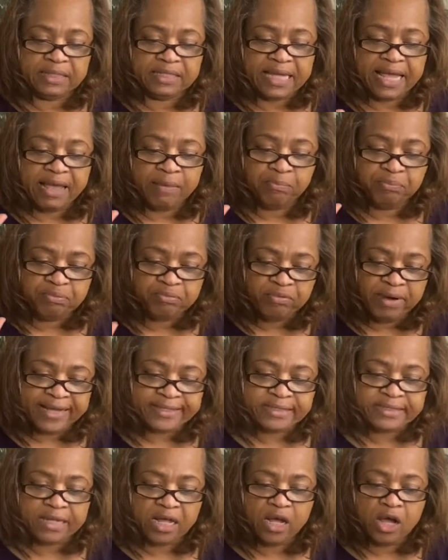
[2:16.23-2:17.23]

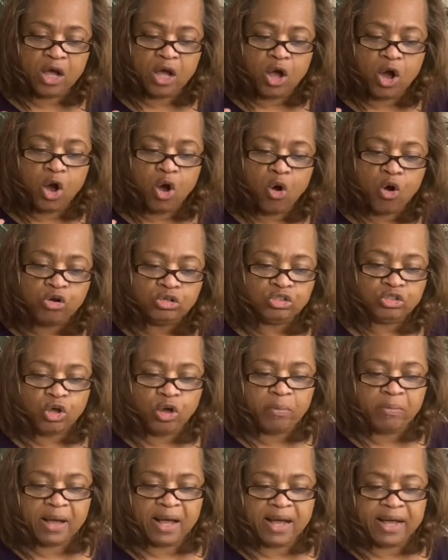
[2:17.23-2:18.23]
impress on your
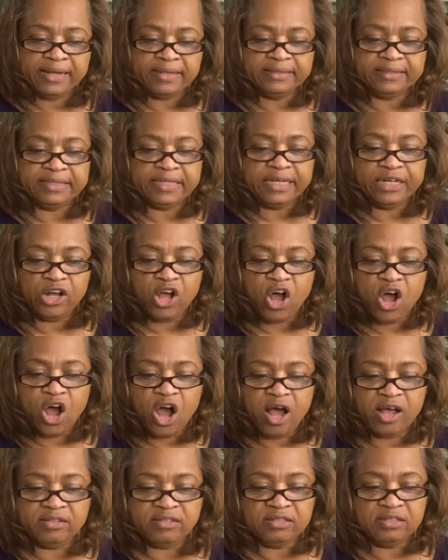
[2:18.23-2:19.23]
minds and
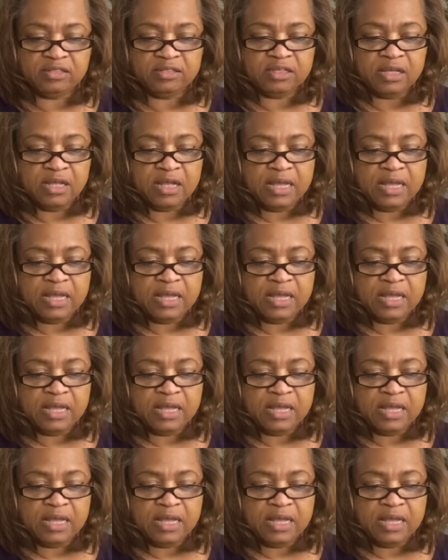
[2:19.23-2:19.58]
hearts